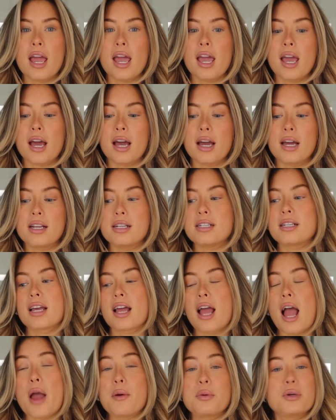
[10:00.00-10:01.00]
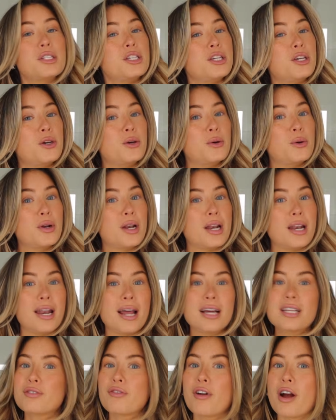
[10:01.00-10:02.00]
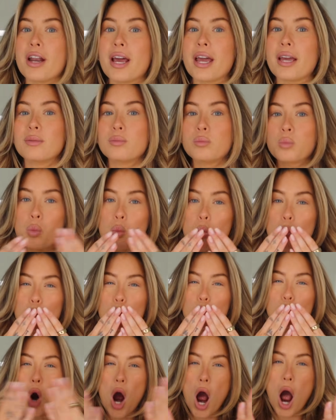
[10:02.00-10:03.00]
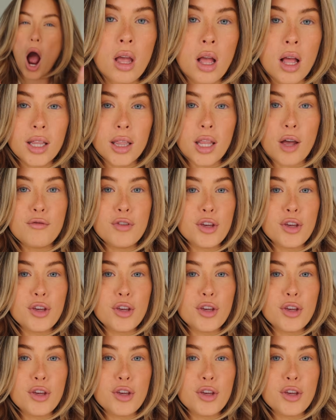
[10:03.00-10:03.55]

and I will see you next Friday. Love